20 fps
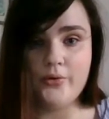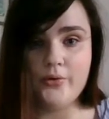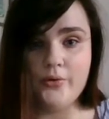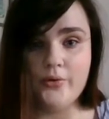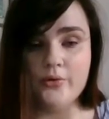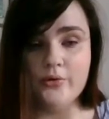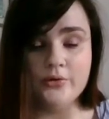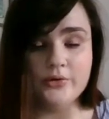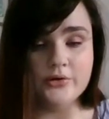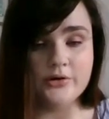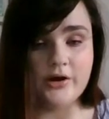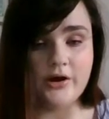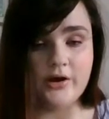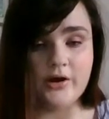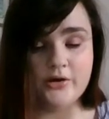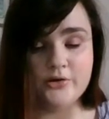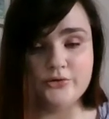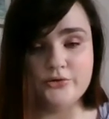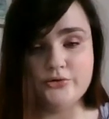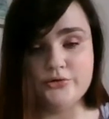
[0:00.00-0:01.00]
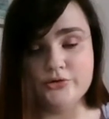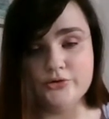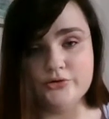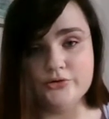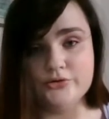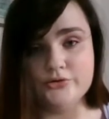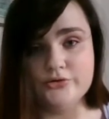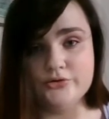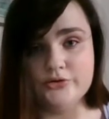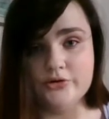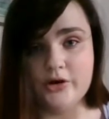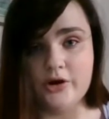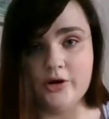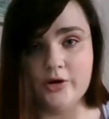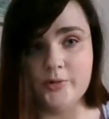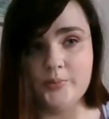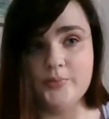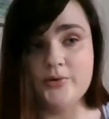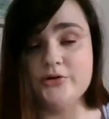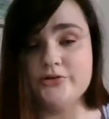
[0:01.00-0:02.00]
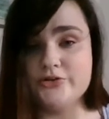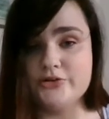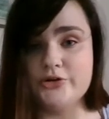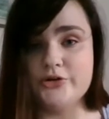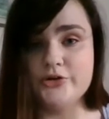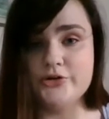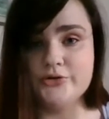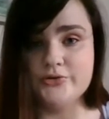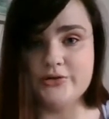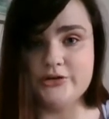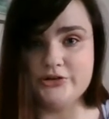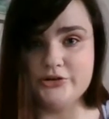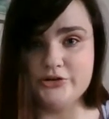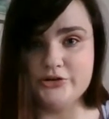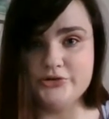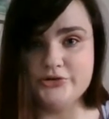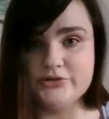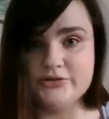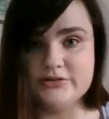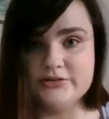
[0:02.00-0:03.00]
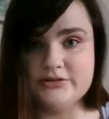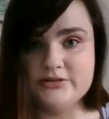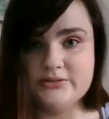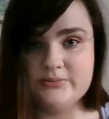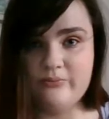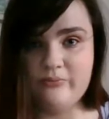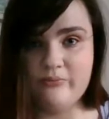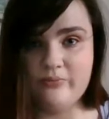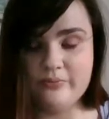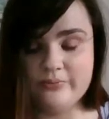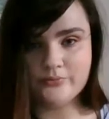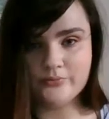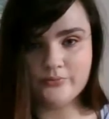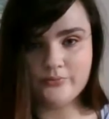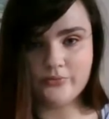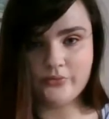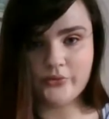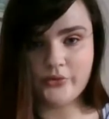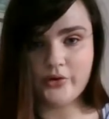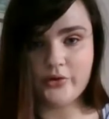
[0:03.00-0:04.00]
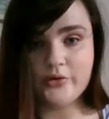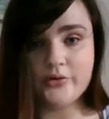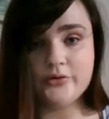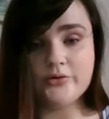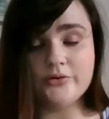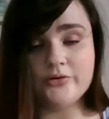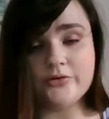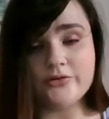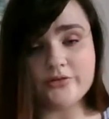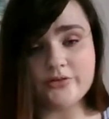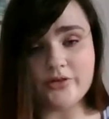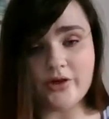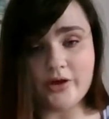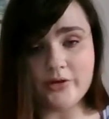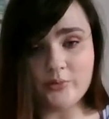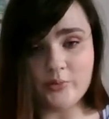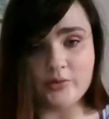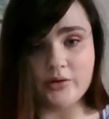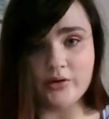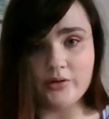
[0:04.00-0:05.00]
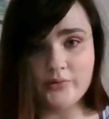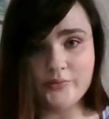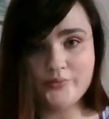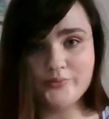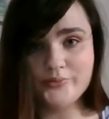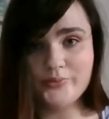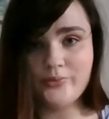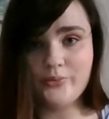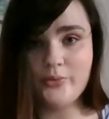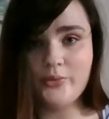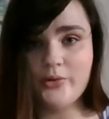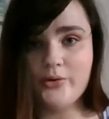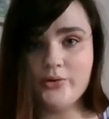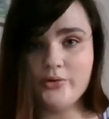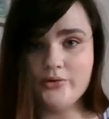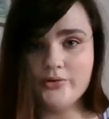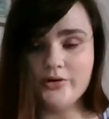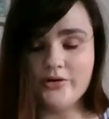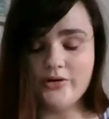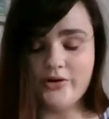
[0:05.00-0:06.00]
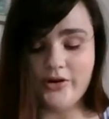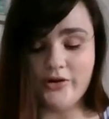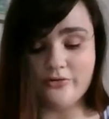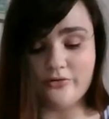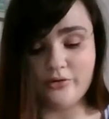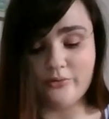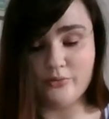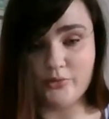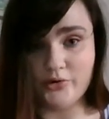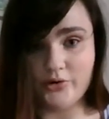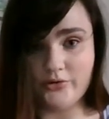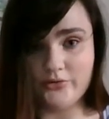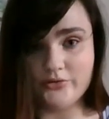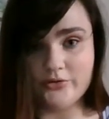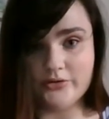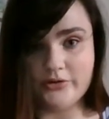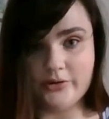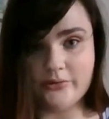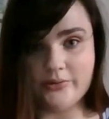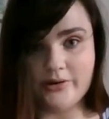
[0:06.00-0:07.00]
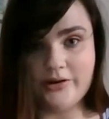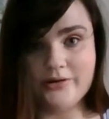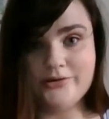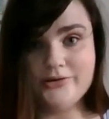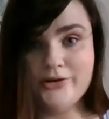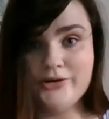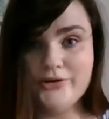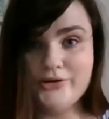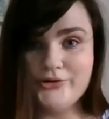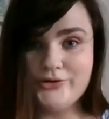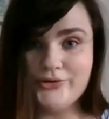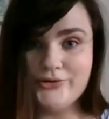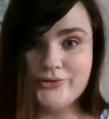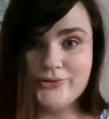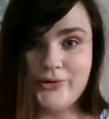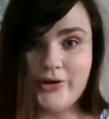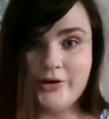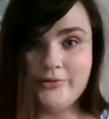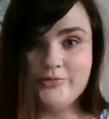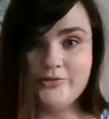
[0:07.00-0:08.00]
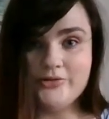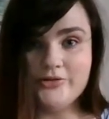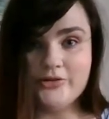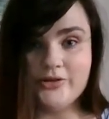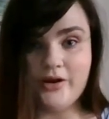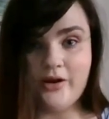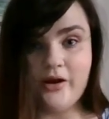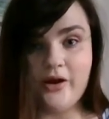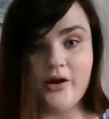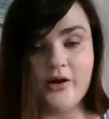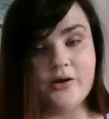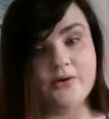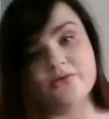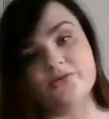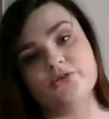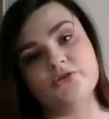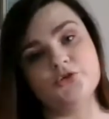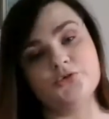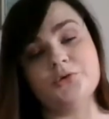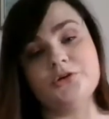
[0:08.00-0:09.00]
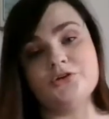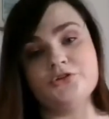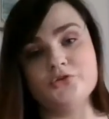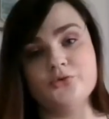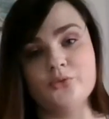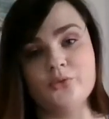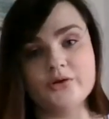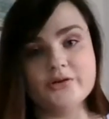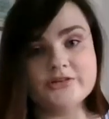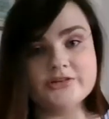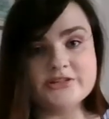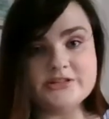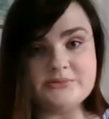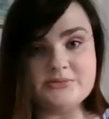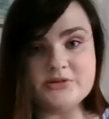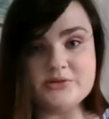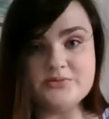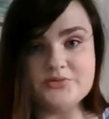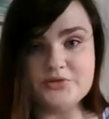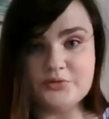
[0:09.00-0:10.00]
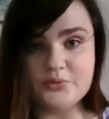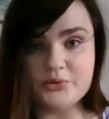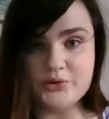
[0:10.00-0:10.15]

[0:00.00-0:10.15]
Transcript: or persecutory delusions. Dysthymia, if I'm pronouncing that right, describes a situation where the symptoms of